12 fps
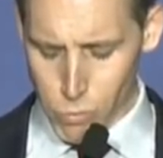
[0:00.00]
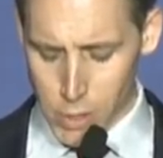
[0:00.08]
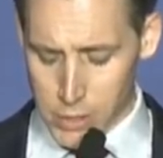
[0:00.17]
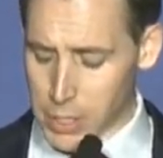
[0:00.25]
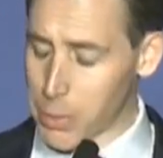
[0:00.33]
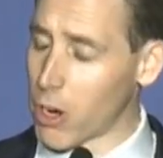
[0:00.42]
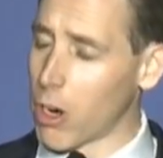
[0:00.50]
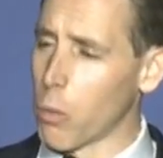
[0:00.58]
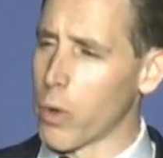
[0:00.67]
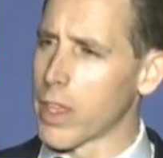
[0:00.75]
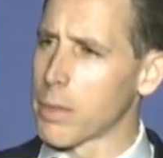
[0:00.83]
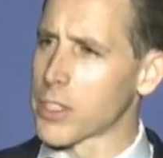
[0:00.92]
Seminar at
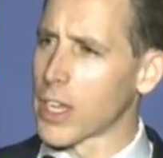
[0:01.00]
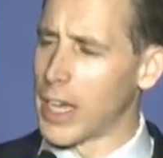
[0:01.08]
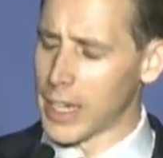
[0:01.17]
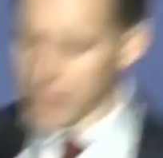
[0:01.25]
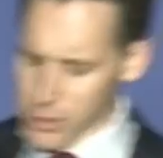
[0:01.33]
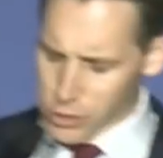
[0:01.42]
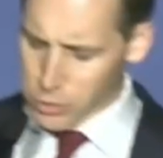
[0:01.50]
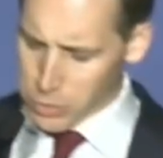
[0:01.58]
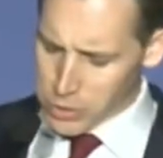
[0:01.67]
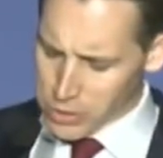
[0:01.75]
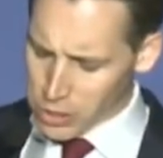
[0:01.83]
Williams College, which is